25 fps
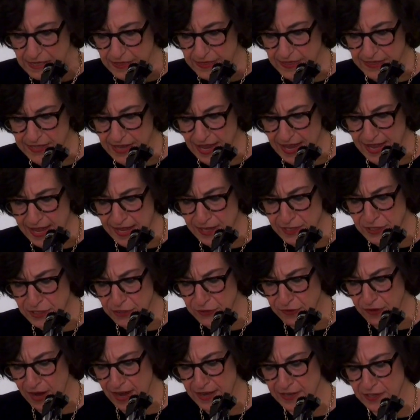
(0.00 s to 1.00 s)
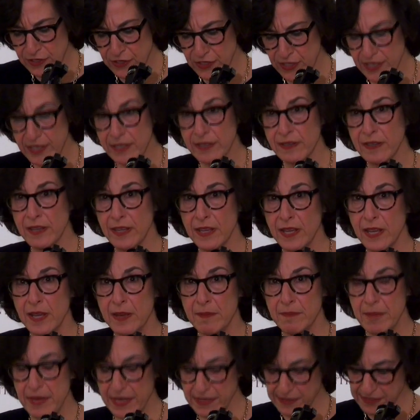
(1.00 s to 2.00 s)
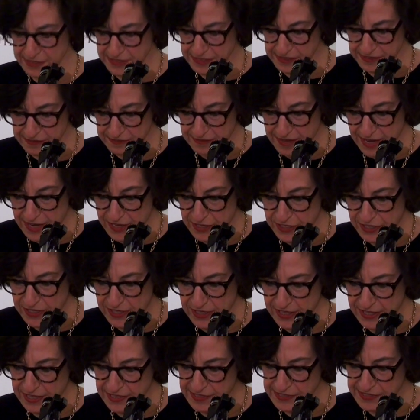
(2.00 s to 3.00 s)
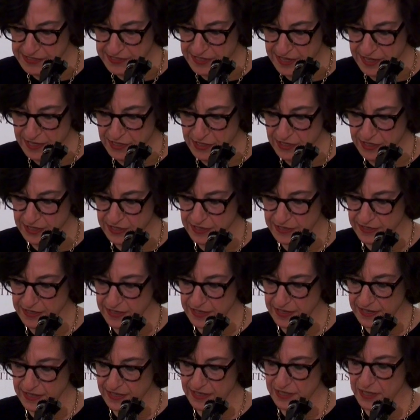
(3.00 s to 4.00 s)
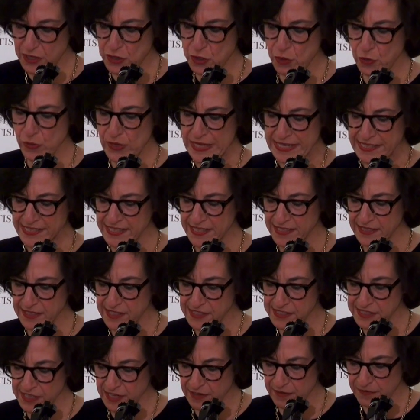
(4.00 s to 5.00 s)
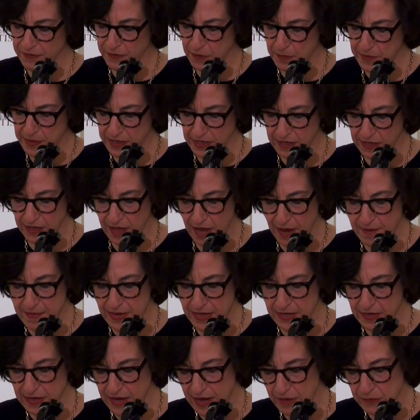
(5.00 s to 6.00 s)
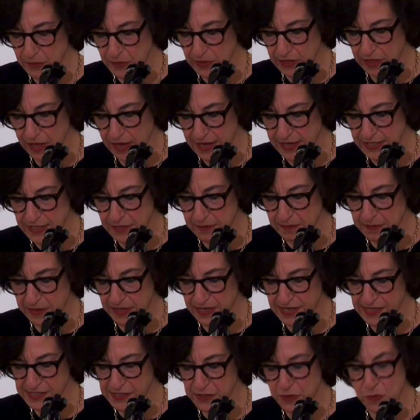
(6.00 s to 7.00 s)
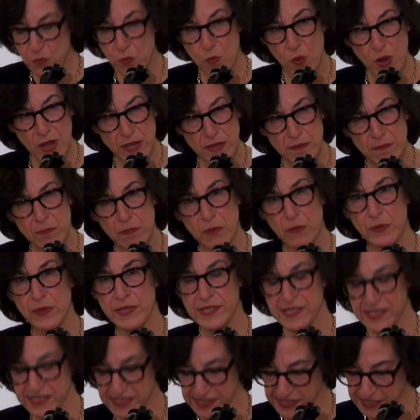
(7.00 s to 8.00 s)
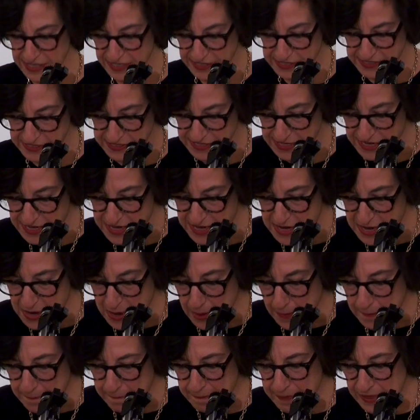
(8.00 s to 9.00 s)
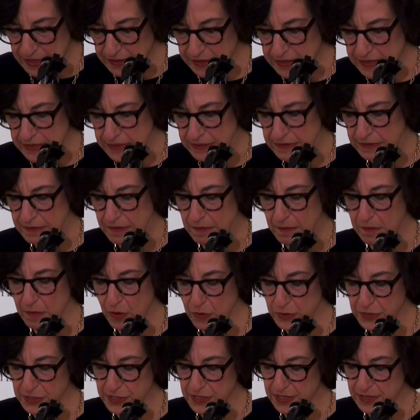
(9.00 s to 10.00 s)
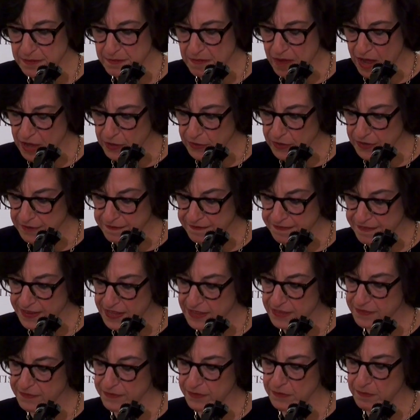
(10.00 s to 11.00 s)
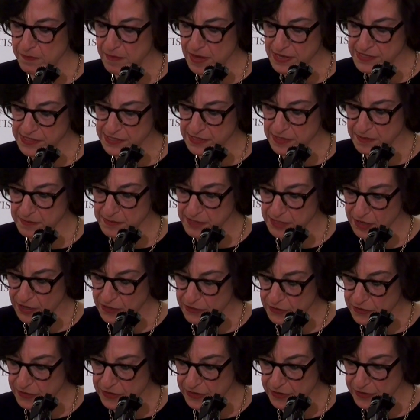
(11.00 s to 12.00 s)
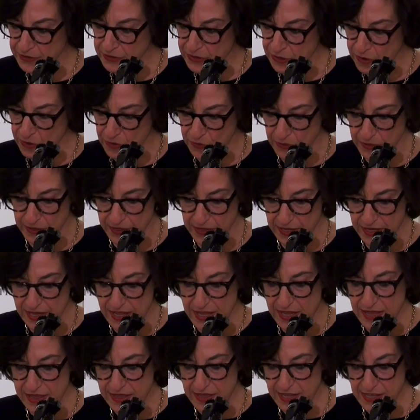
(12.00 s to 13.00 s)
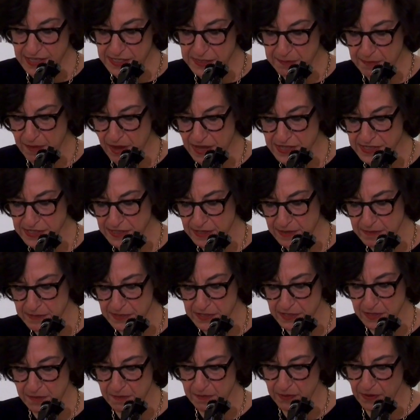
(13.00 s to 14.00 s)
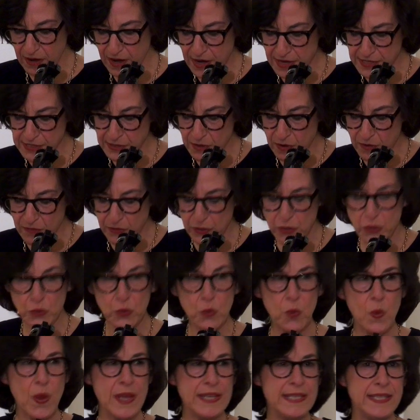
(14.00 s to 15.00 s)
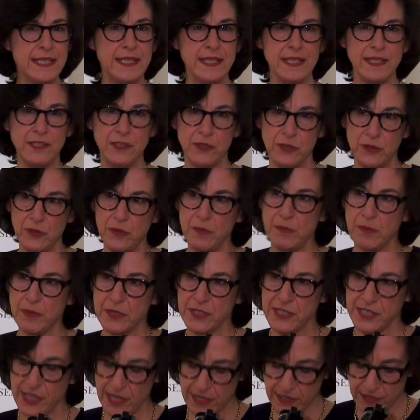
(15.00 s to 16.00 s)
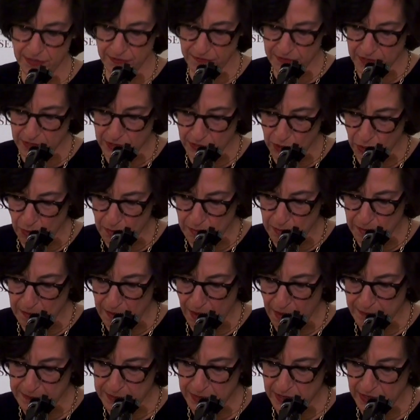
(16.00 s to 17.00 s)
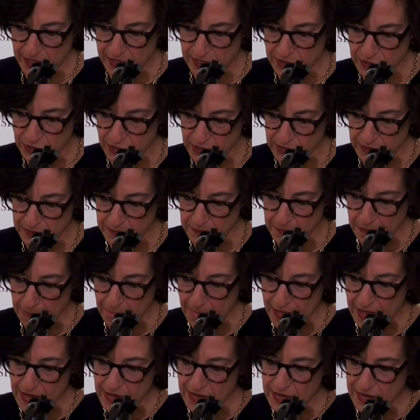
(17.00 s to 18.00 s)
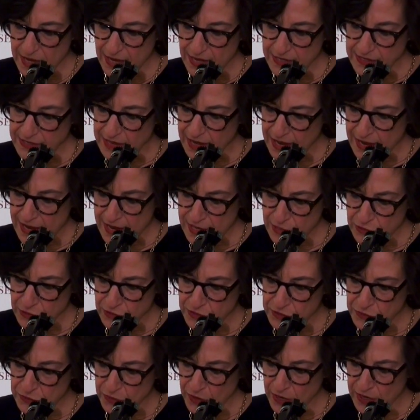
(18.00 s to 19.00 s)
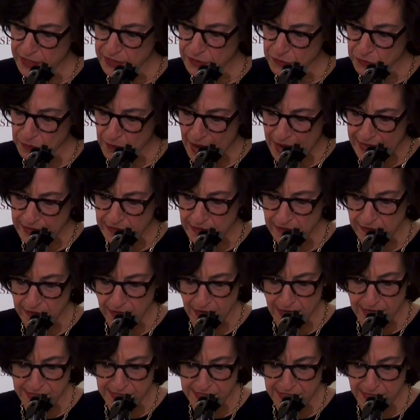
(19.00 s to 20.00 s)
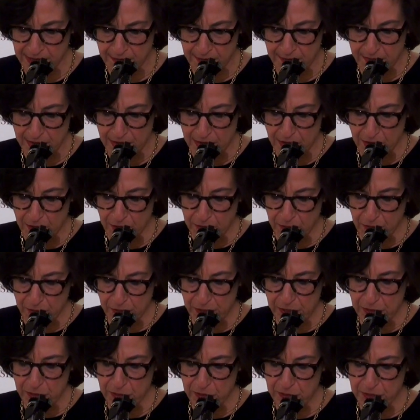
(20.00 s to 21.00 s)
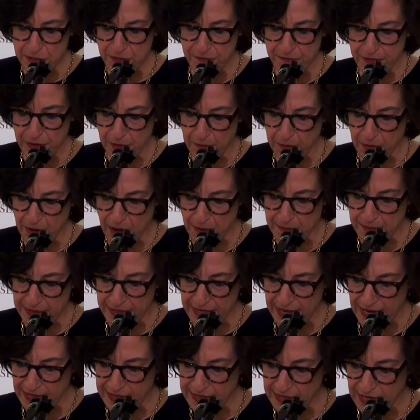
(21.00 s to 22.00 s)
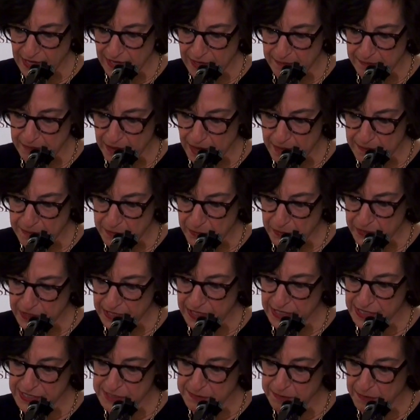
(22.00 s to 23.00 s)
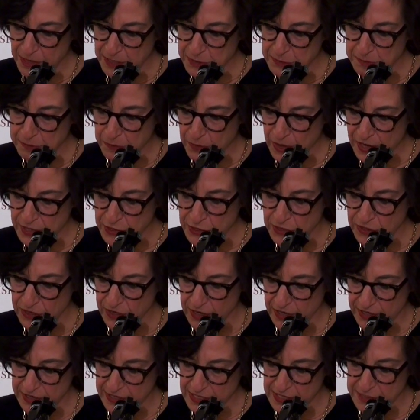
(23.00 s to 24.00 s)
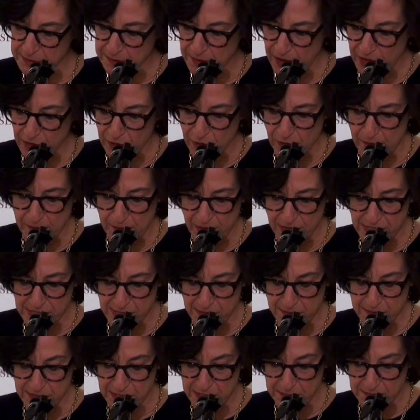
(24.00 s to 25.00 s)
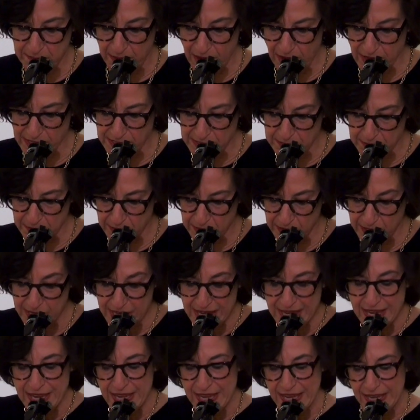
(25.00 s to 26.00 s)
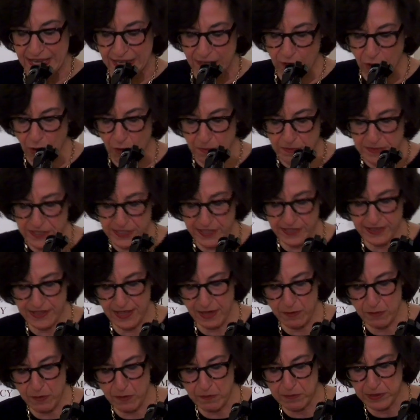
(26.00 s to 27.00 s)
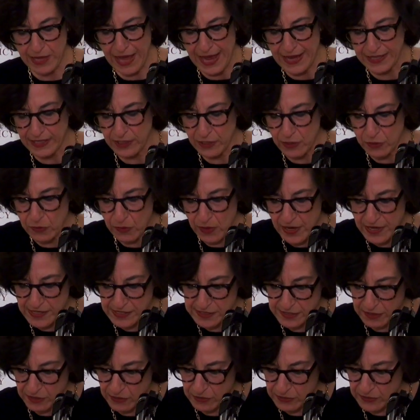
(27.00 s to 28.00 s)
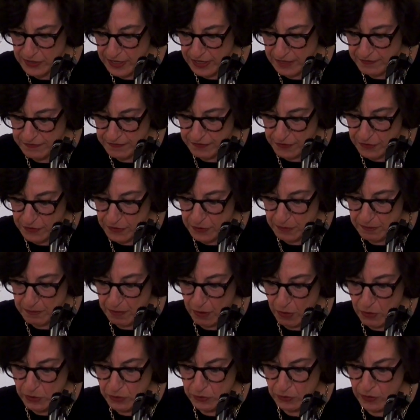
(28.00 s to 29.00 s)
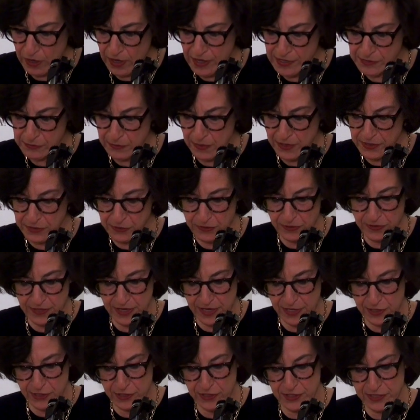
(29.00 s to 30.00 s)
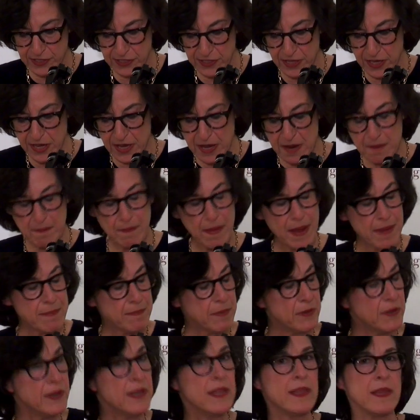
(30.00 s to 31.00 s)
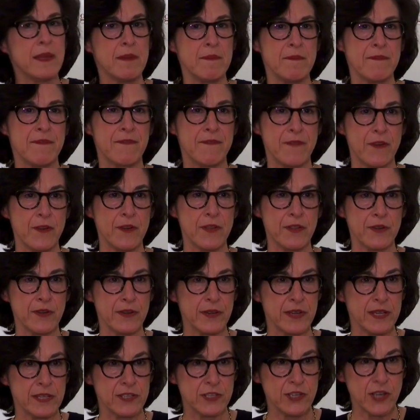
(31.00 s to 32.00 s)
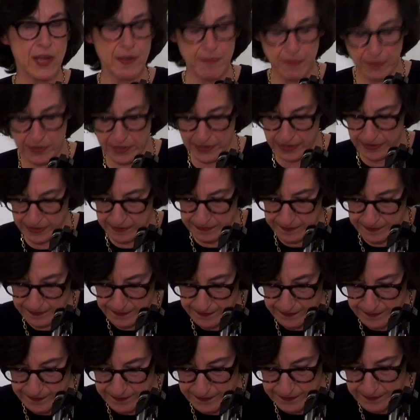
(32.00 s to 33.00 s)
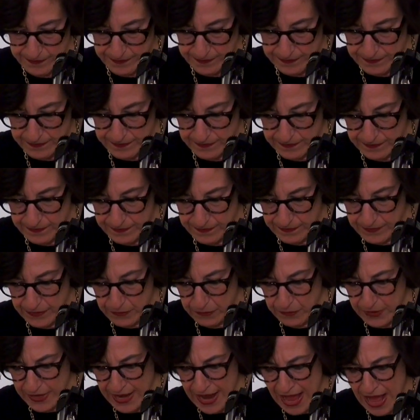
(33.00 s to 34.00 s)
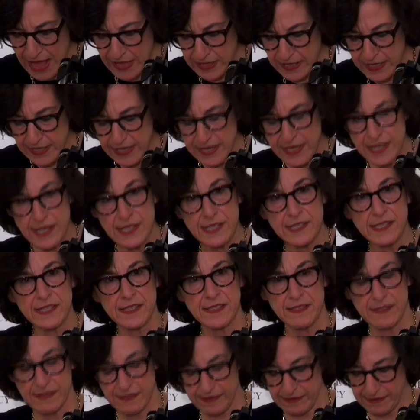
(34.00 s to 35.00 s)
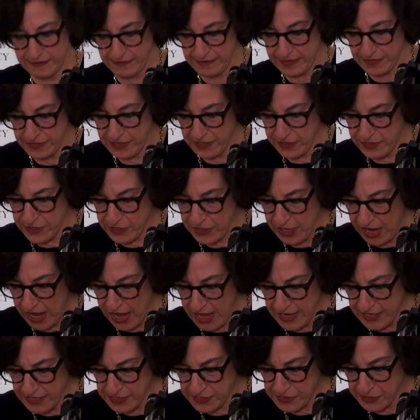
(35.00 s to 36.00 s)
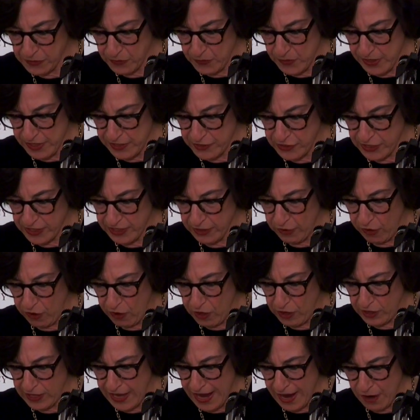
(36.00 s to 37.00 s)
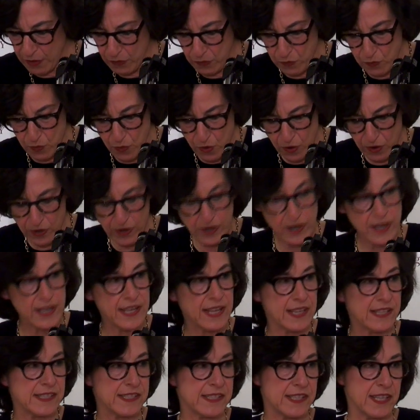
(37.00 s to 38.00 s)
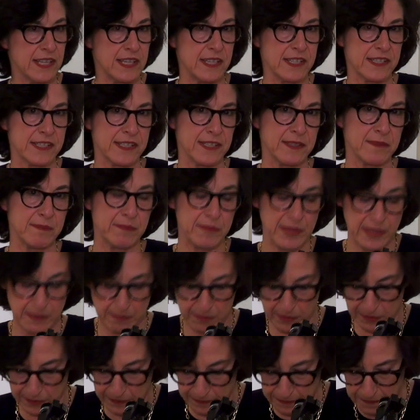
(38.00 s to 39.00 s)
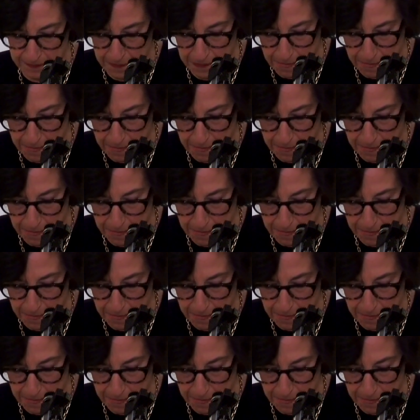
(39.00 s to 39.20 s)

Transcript: The Daesh strategy pits nation against nation in an increasingly xenophobic climate and would like to place the 1.6 billion mostly moderate faithful Muslims under their yoke. These Muslims comprise over 22% of the global population, and Daesh is trying to radicalize them through the use of their propaganda and by putting as much pressure on these moderate Muslims as possible in hopes that they will blacken a gray zone and further polarize Western nations by putting them further in jeopardy. The reality is that the jihadists are waging an all-out war against innocent people.